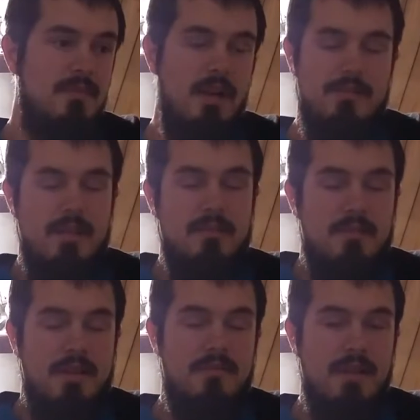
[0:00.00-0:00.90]
Not trying to
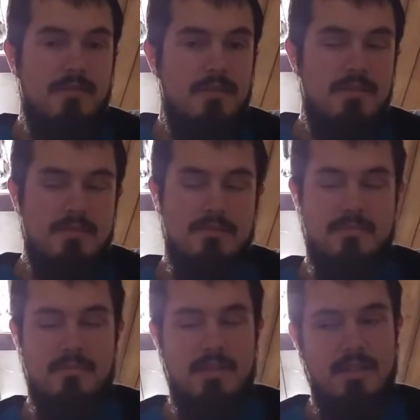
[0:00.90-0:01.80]
play favorites,
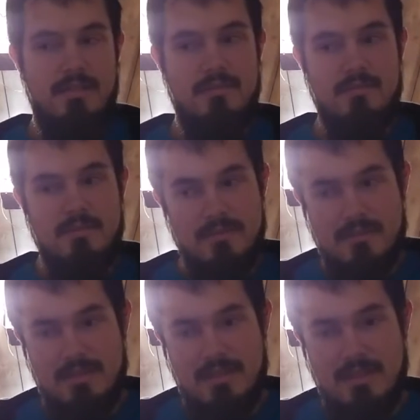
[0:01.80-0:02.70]
but
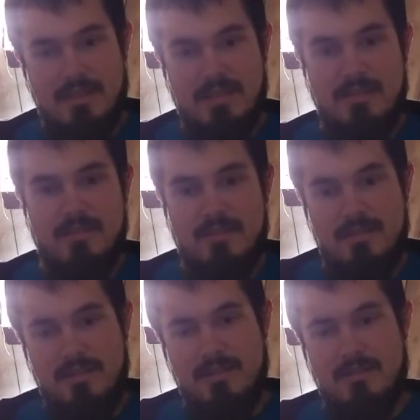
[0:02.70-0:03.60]

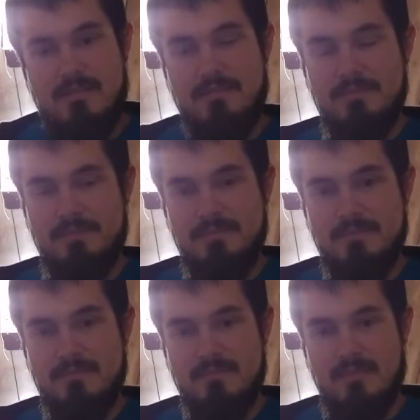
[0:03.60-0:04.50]
it
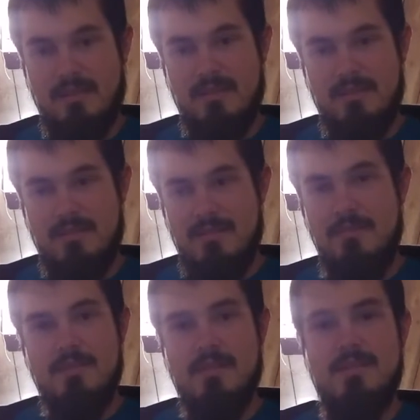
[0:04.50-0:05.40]

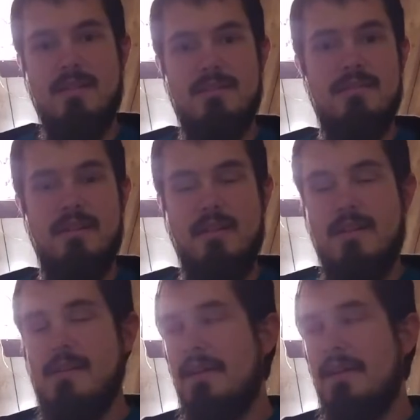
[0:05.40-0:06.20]
seems unnecessary.